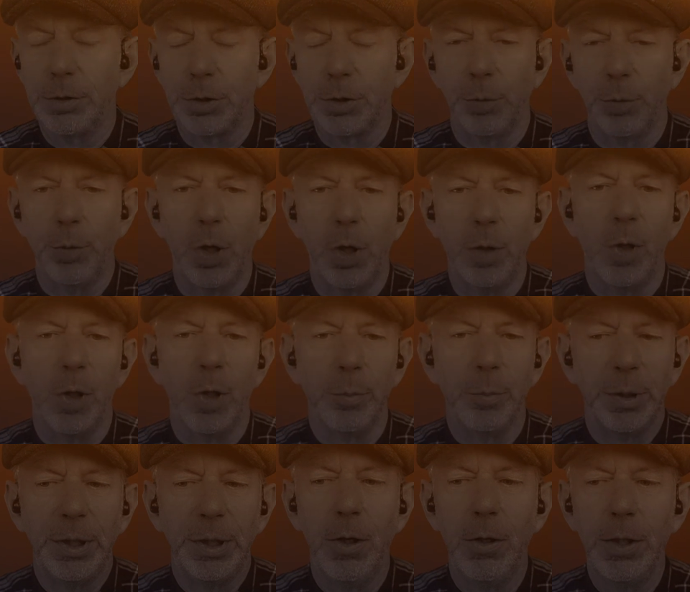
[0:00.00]
So I
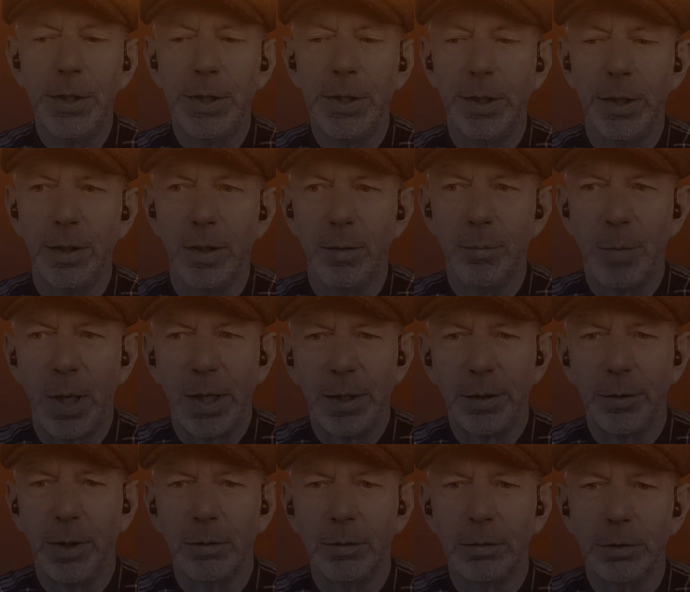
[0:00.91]
might be hiding in the
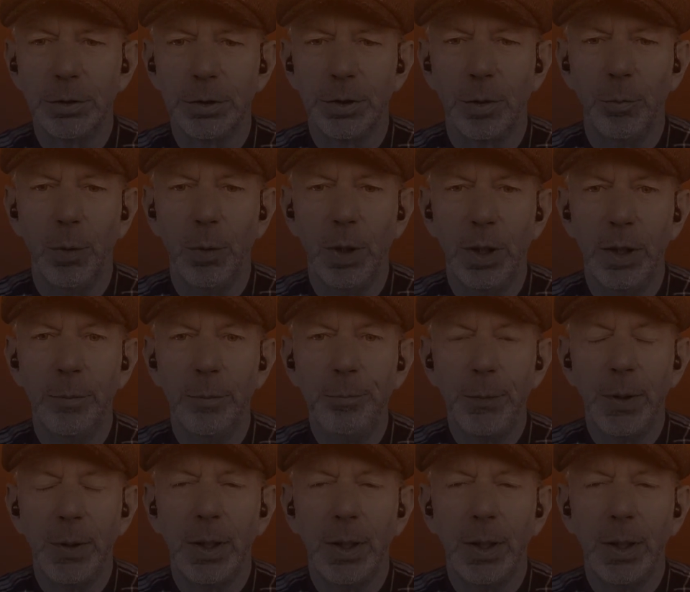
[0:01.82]
background somewhere,